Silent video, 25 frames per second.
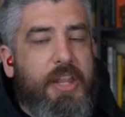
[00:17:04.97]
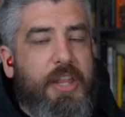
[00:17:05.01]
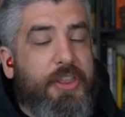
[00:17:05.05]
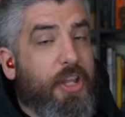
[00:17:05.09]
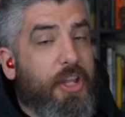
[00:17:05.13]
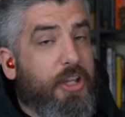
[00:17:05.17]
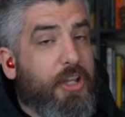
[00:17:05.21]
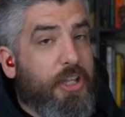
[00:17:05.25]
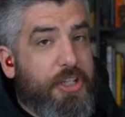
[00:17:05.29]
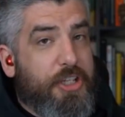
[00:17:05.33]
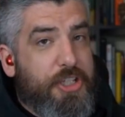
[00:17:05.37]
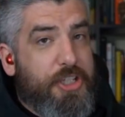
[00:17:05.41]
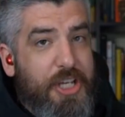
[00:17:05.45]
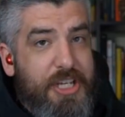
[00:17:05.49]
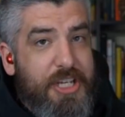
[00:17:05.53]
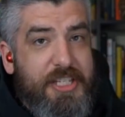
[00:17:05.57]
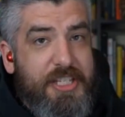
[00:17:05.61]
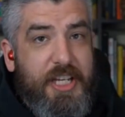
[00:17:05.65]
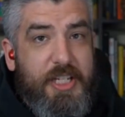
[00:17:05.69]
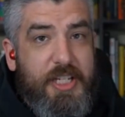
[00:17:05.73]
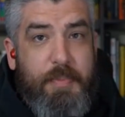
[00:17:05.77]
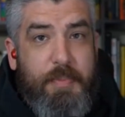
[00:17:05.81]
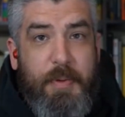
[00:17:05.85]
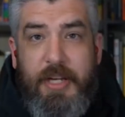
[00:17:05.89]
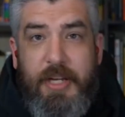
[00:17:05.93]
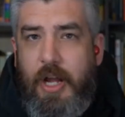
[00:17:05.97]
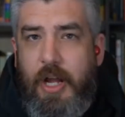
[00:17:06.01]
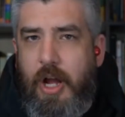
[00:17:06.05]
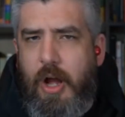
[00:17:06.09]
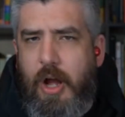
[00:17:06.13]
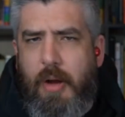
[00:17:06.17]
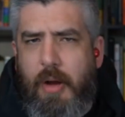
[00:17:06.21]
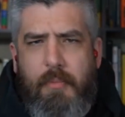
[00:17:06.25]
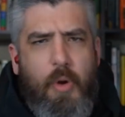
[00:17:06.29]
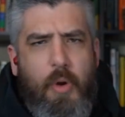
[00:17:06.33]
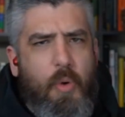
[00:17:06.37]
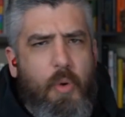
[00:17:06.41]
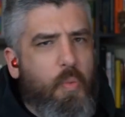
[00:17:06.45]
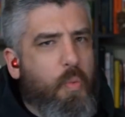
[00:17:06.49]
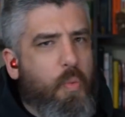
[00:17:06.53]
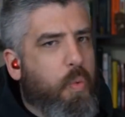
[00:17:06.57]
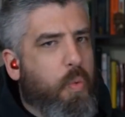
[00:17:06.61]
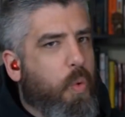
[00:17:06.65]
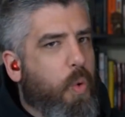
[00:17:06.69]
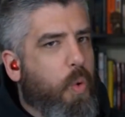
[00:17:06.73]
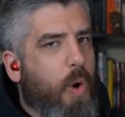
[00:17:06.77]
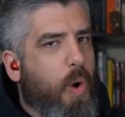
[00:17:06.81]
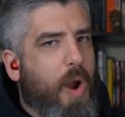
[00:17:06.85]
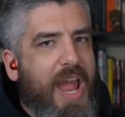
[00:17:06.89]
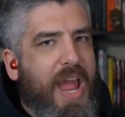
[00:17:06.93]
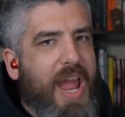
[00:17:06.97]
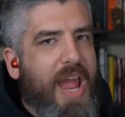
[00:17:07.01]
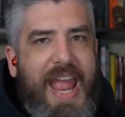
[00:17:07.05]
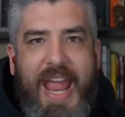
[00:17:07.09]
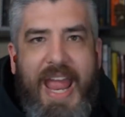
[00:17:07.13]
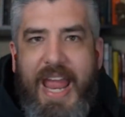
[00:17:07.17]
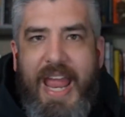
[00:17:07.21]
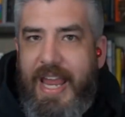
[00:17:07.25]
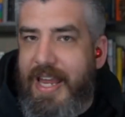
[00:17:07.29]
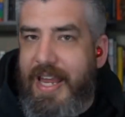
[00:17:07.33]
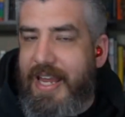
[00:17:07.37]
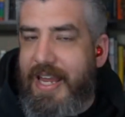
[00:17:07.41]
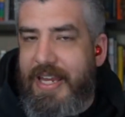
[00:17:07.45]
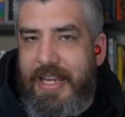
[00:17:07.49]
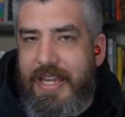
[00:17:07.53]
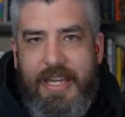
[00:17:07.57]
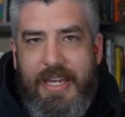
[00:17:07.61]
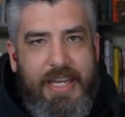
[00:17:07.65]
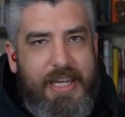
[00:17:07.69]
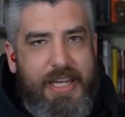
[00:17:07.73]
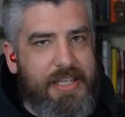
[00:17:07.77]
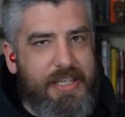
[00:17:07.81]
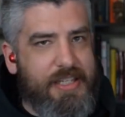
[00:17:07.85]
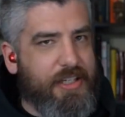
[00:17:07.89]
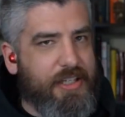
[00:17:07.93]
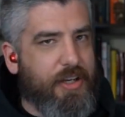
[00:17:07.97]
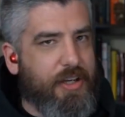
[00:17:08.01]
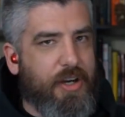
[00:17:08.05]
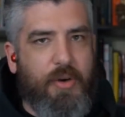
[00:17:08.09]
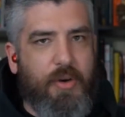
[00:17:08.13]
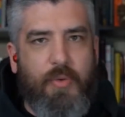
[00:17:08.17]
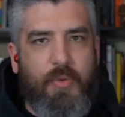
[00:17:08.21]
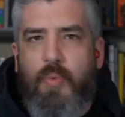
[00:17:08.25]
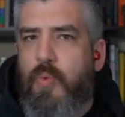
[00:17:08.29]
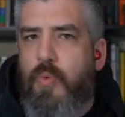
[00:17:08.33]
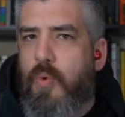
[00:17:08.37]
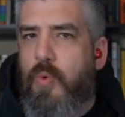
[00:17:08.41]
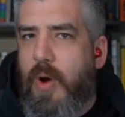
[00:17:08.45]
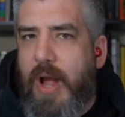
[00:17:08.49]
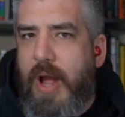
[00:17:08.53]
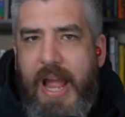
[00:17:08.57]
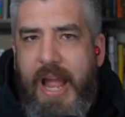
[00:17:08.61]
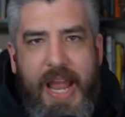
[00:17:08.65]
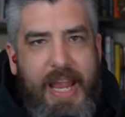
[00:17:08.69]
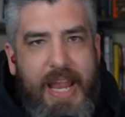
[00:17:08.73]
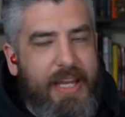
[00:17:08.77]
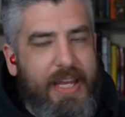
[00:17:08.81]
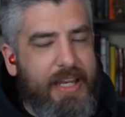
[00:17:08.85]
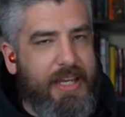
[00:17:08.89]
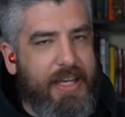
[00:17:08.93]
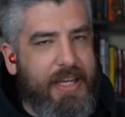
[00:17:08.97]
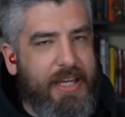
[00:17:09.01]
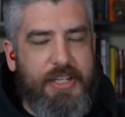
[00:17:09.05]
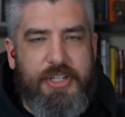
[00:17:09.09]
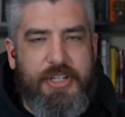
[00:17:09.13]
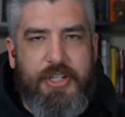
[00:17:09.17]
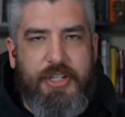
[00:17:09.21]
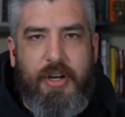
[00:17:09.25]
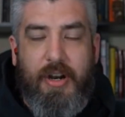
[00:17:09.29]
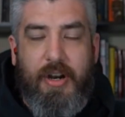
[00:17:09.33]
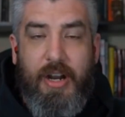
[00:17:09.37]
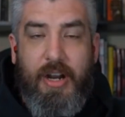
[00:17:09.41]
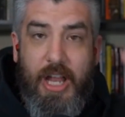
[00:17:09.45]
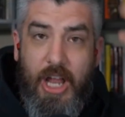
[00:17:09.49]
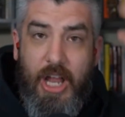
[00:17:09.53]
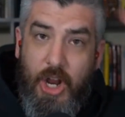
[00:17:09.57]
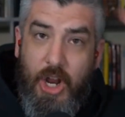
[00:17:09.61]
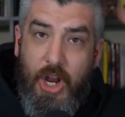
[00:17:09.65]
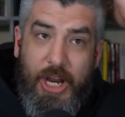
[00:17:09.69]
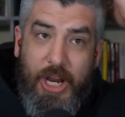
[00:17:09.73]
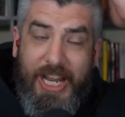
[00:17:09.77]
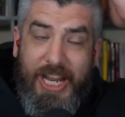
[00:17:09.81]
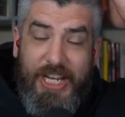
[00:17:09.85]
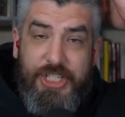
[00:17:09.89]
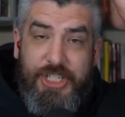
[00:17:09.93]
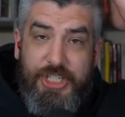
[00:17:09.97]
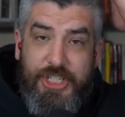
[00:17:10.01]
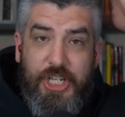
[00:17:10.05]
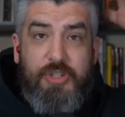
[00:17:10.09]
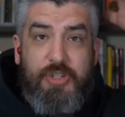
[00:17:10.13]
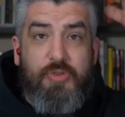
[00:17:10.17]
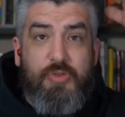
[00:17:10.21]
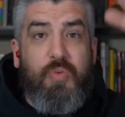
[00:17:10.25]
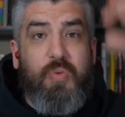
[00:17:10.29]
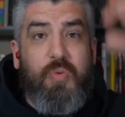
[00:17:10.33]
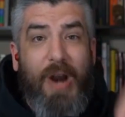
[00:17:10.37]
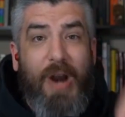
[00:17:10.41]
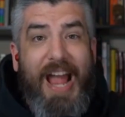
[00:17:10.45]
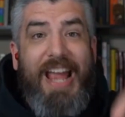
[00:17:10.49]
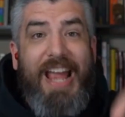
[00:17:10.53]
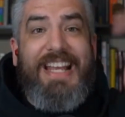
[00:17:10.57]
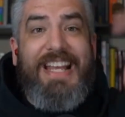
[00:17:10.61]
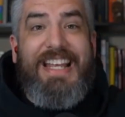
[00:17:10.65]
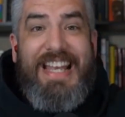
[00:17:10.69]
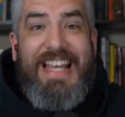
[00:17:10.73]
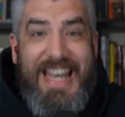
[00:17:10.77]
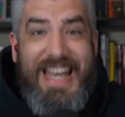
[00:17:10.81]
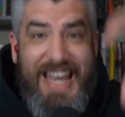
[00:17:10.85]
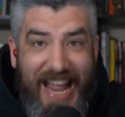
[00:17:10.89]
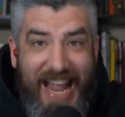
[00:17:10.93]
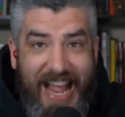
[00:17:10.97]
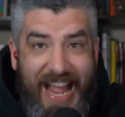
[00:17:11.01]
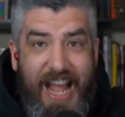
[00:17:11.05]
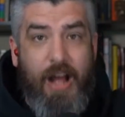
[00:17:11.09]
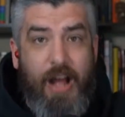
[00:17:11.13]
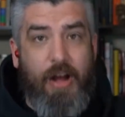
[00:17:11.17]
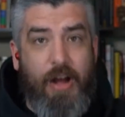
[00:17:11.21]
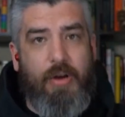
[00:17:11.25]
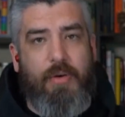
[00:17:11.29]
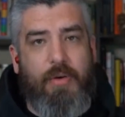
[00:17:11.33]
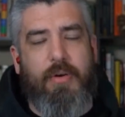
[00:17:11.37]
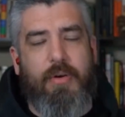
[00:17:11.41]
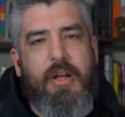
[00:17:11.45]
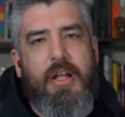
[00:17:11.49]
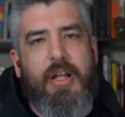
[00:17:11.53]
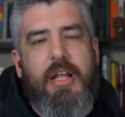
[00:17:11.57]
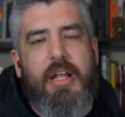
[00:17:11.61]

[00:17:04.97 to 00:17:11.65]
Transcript: the logistics become way easier way easier it's just right now